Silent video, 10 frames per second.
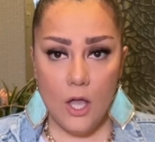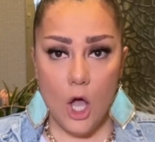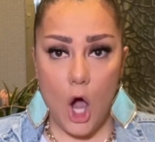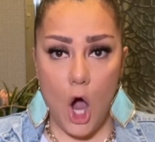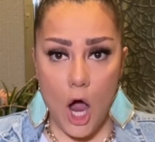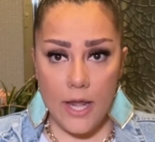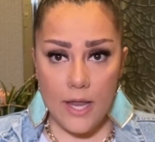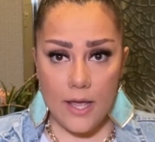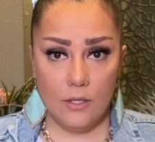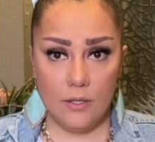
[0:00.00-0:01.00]

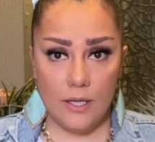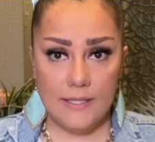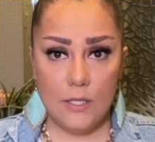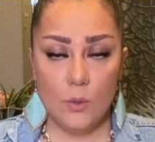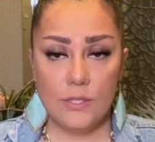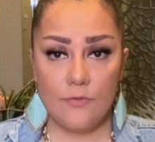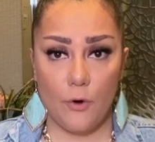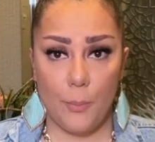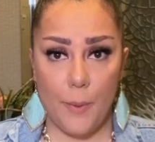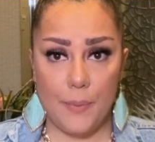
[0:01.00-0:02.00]
On is used for
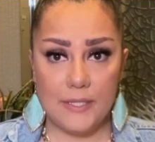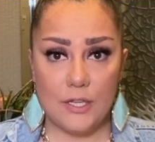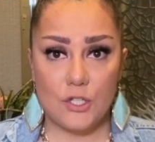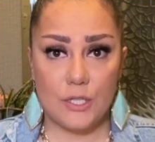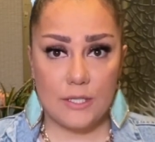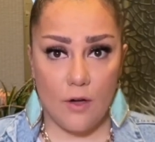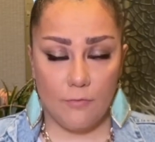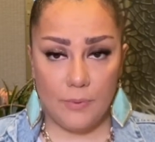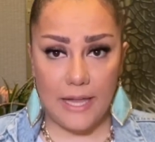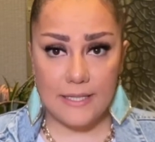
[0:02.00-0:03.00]
prepositions of
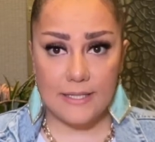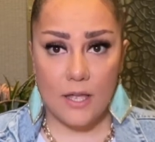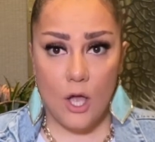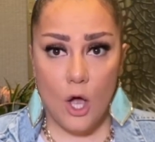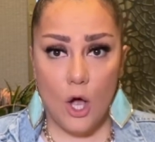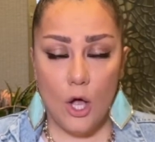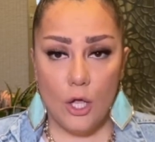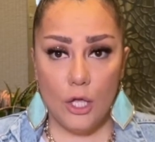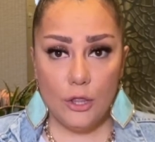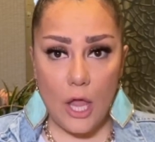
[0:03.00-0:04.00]
place.
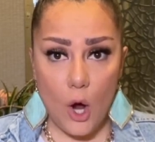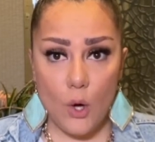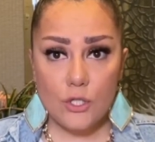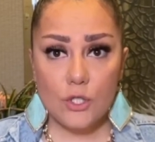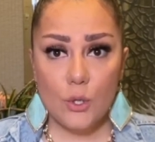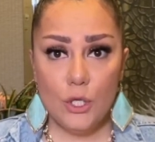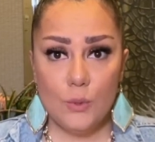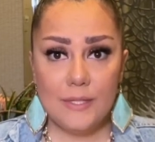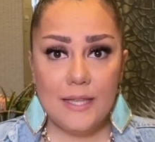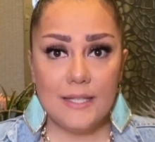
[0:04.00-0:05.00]
They also
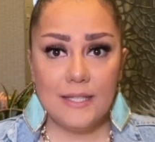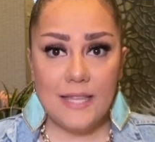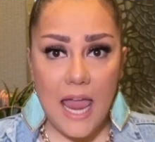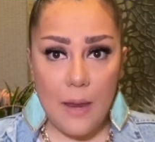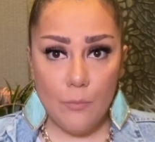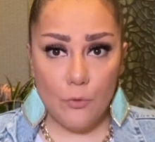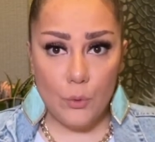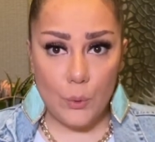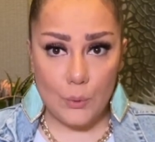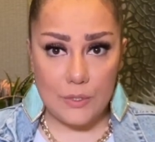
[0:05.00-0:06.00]
use the same
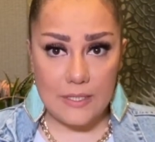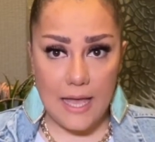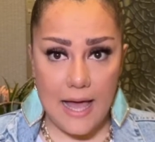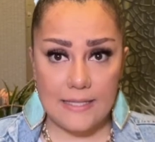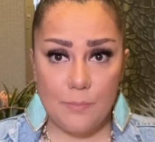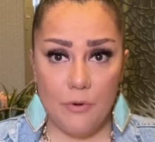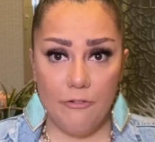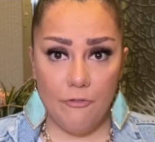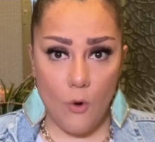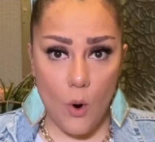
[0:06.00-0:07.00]
rules as
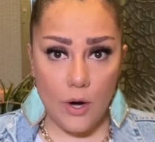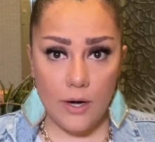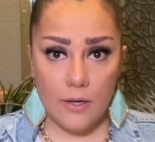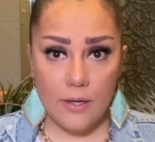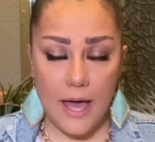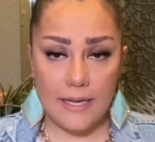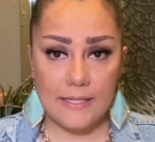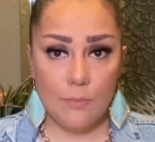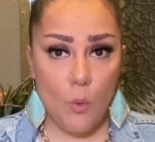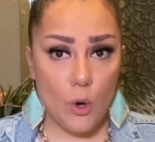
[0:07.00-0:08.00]
before and
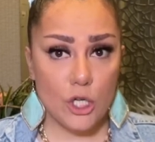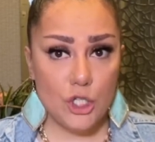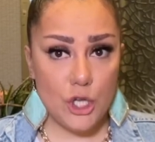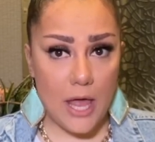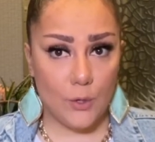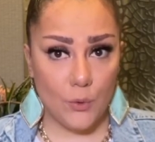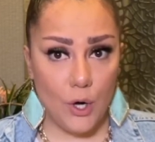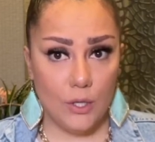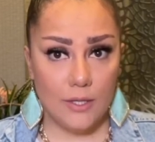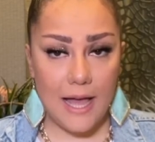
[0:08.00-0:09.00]
is more
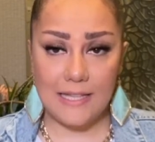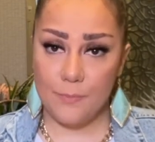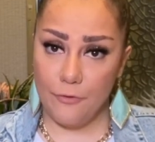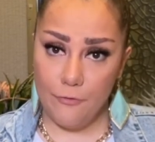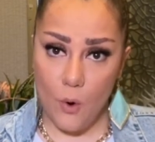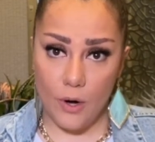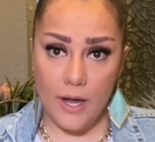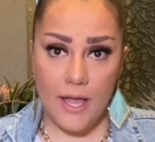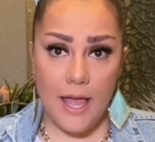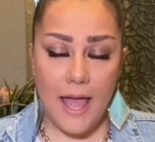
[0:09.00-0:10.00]
general as
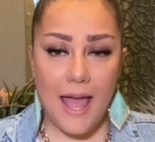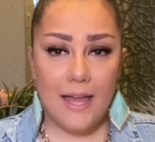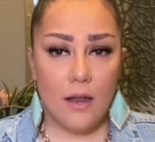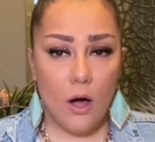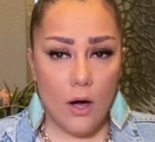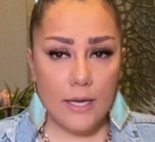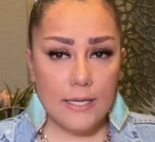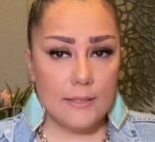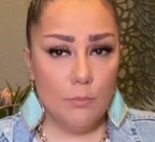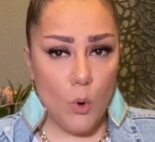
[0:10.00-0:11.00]
before, and on
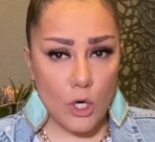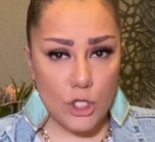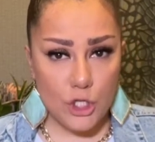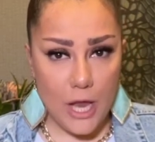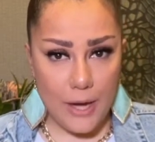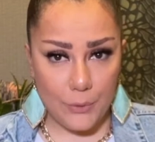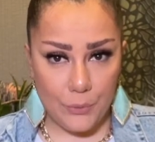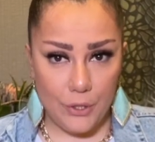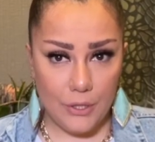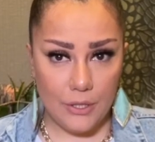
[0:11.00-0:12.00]
is more
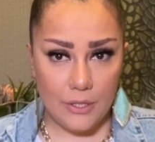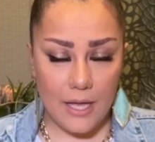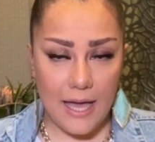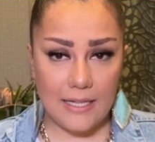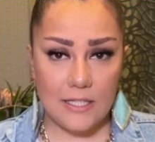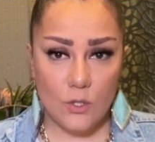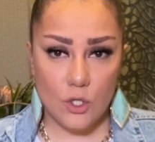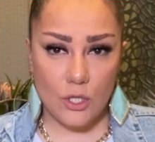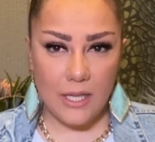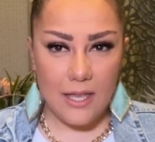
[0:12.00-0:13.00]
general and it's
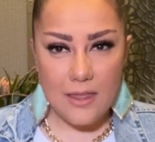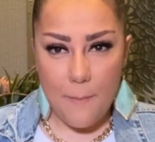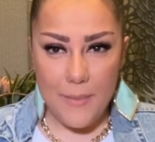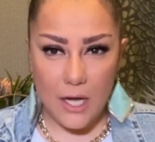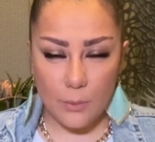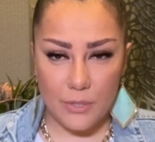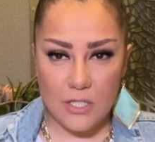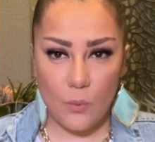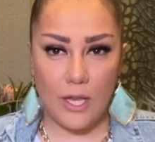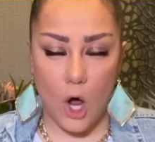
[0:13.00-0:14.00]
usually in the middle
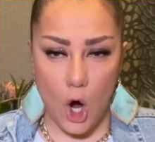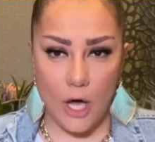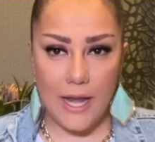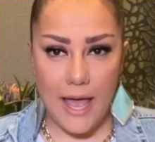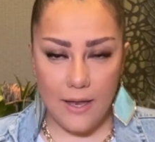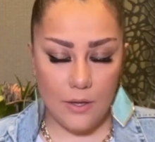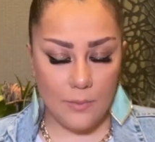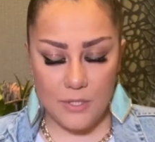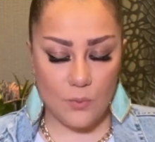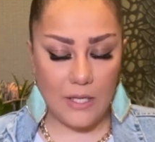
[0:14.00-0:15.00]
between
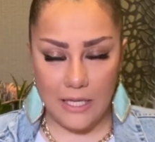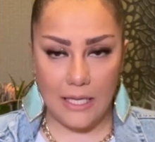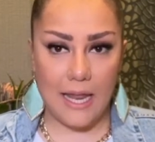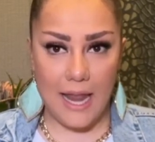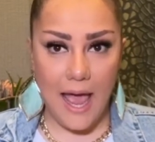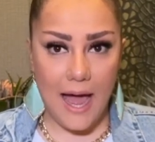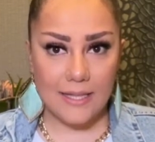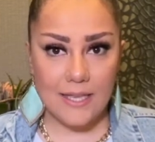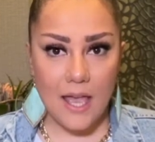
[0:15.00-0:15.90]
in and at,